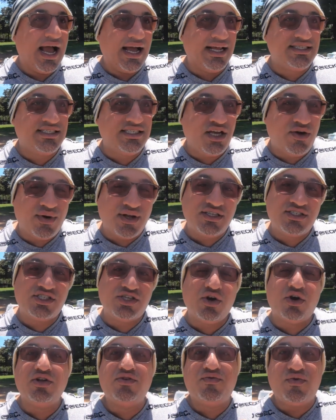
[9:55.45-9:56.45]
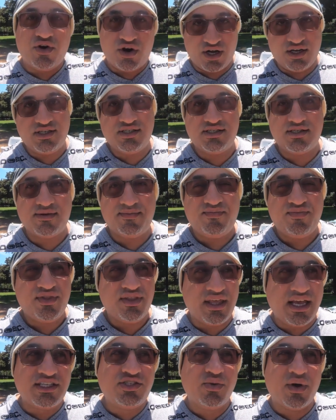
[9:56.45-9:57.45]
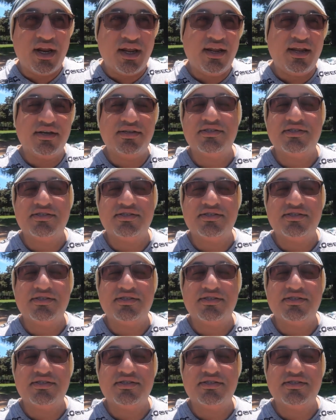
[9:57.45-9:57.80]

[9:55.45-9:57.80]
and see what it's good for us. That's what it